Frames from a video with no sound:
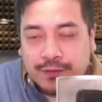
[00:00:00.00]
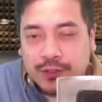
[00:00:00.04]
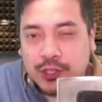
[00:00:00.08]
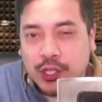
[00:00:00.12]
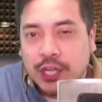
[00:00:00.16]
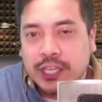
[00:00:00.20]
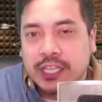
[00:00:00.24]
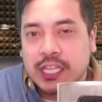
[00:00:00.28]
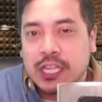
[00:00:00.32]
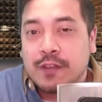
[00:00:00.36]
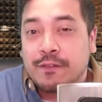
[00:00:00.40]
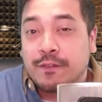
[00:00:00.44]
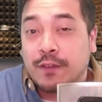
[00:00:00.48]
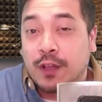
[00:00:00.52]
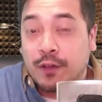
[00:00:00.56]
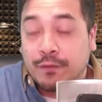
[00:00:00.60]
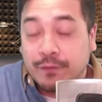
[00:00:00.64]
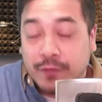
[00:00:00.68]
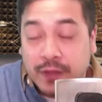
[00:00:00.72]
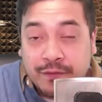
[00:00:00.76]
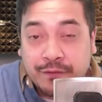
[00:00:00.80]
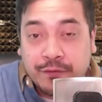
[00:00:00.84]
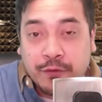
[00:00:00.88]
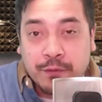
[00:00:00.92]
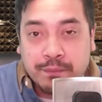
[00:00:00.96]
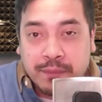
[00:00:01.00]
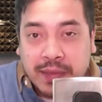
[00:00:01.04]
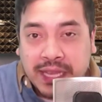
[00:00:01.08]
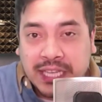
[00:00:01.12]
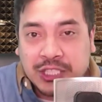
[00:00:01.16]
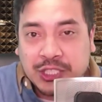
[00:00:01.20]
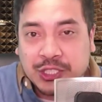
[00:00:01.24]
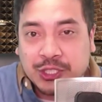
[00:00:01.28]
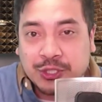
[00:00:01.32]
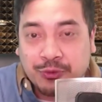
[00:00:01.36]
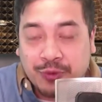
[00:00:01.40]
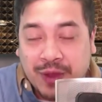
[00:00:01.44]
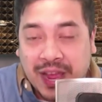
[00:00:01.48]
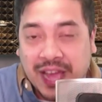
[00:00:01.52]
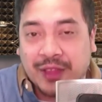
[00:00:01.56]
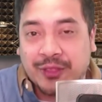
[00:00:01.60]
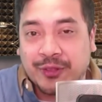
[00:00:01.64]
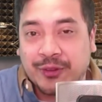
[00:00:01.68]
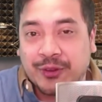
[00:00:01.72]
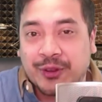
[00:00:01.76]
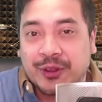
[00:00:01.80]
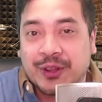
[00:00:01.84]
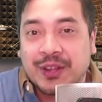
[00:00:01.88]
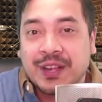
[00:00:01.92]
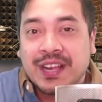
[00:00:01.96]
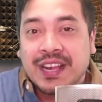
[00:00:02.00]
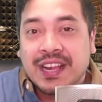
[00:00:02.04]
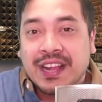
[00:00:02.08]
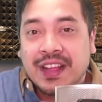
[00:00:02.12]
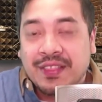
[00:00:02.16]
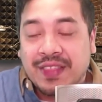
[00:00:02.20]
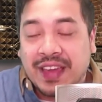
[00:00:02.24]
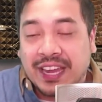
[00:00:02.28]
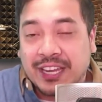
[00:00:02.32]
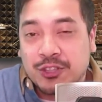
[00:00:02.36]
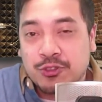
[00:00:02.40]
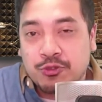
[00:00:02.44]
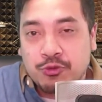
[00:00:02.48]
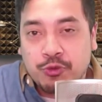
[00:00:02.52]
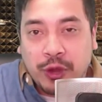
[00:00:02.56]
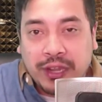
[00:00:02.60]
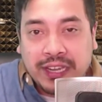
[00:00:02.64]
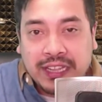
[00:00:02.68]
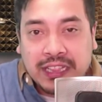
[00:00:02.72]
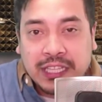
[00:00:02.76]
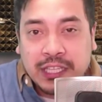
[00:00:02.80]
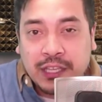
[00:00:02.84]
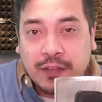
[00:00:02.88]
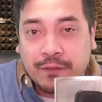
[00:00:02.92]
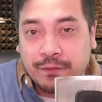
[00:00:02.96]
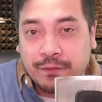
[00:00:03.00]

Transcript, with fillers: of a lot in, of information, rather, that is readily